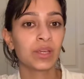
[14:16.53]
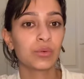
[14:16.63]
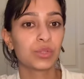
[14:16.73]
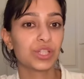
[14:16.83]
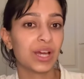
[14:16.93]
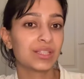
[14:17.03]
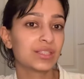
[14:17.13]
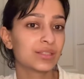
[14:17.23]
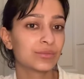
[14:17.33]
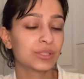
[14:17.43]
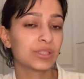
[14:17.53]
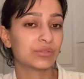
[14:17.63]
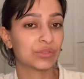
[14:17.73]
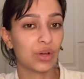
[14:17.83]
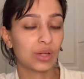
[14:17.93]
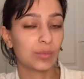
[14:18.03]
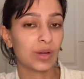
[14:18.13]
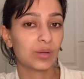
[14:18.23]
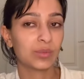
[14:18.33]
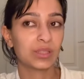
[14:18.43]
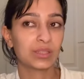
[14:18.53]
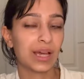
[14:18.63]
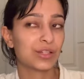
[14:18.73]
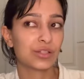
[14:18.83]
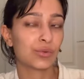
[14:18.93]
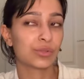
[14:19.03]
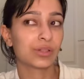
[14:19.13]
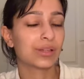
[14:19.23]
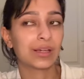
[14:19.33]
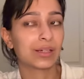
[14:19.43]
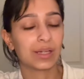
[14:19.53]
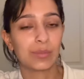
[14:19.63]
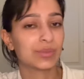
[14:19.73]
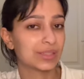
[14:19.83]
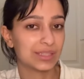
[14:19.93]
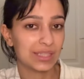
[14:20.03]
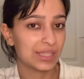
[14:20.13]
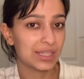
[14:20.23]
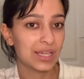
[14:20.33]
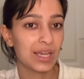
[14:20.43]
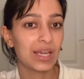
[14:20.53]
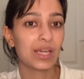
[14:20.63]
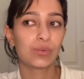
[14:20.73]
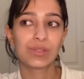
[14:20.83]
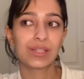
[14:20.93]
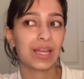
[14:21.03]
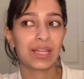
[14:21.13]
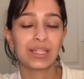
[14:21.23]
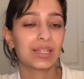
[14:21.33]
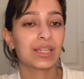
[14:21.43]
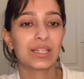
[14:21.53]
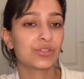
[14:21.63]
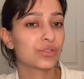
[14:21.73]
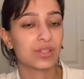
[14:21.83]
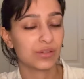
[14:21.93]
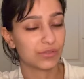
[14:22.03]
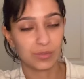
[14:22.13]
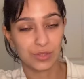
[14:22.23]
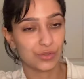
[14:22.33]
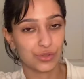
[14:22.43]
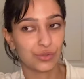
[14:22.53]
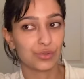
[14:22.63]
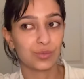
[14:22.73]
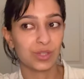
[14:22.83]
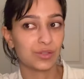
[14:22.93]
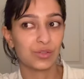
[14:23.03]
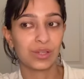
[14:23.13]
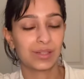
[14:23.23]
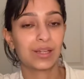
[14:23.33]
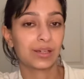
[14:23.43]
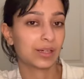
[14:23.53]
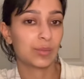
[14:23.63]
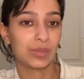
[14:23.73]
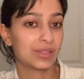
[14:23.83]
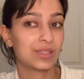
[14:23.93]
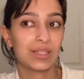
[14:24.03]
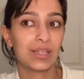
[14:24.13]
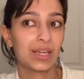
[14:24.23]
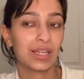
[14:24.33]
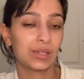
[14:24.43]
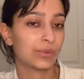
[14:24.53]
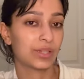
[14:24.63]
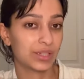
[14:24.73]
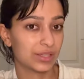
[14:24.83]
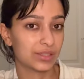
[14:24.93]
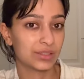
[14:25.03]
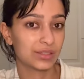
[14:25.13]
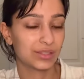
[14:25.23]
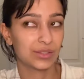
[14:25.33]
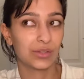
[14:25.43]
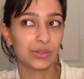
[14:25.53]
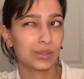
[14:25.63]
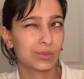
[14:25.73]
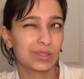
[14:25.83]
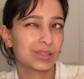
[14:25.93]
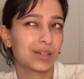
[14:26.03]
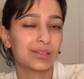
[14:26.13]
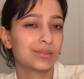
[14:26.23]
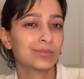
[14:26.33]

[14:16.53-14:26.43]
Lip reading: which I didn't really vlog about because I just ordered like a crepe and a tea. It wasn't anything interesting for me to show you because you can get a crepe and a tea anywhere here. So it was not